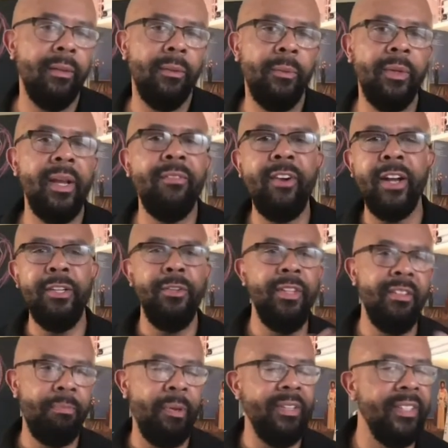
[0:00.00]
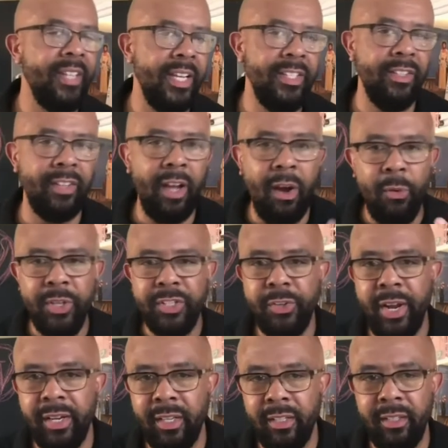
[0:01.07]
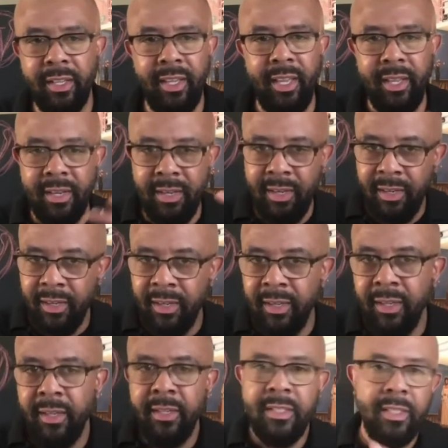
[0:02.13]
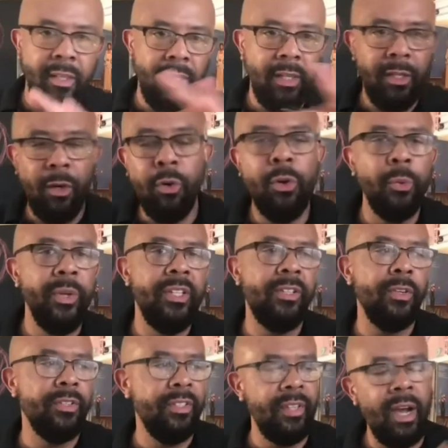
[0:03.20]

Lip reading: Whenever I do these presentations, I always try to look into local resources.